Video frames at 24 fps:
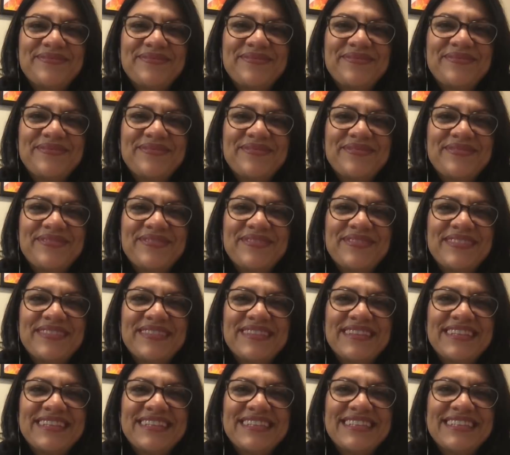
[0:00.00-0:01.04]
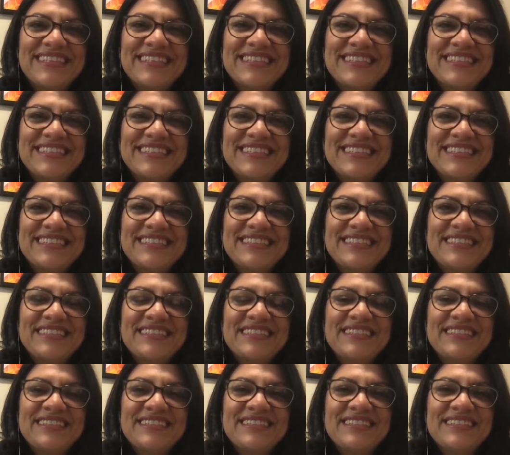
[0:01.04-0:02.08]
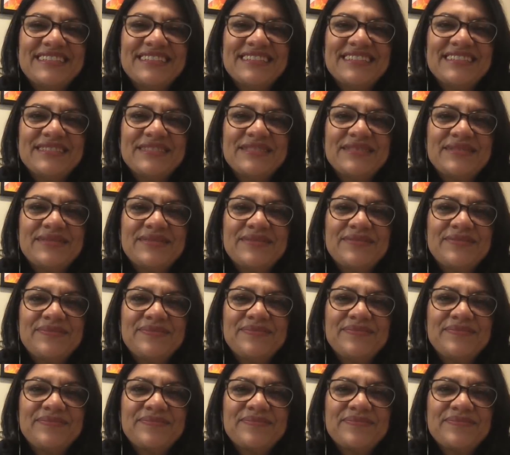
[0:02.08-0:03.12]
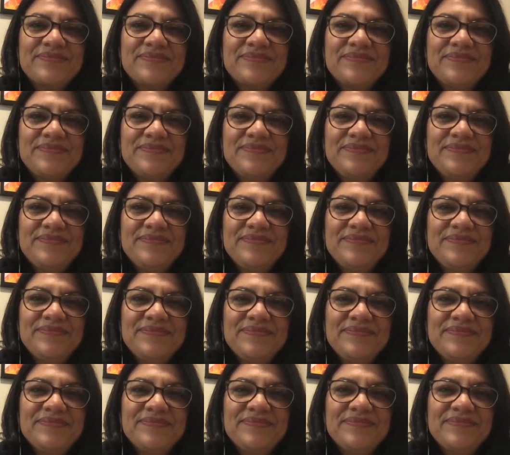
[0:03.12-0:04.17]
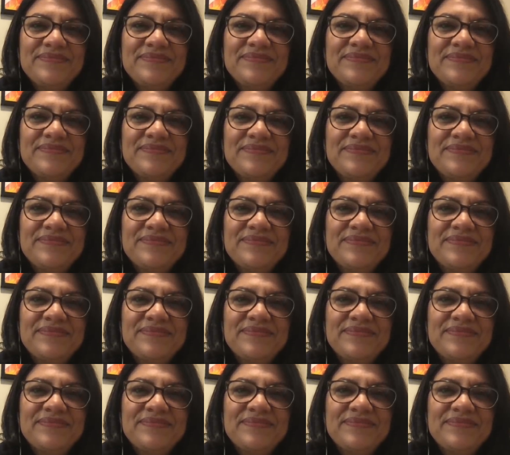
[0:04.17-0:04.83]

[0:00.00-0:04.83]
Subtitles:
[no speech]